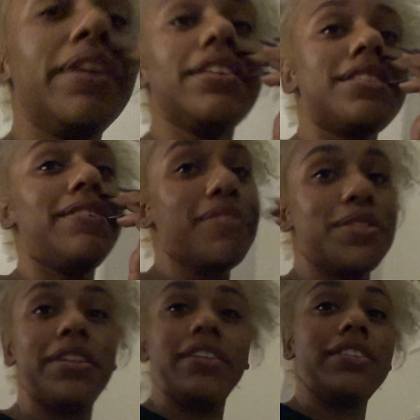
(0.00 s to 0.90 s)
the
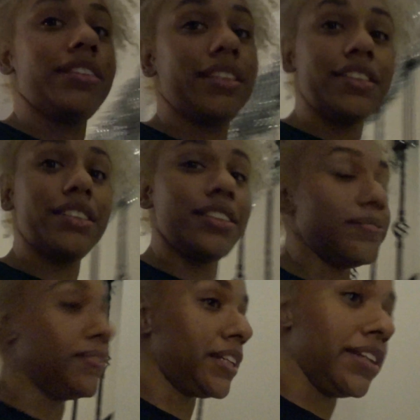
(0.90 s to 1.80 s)
temperature is,
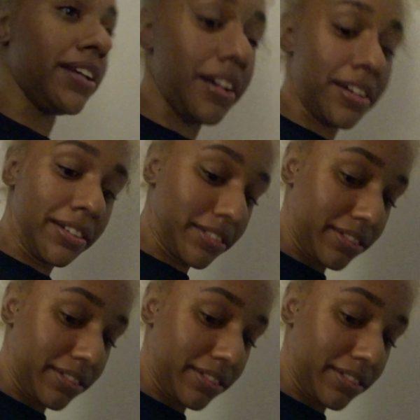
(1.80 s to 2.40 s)
but y'all,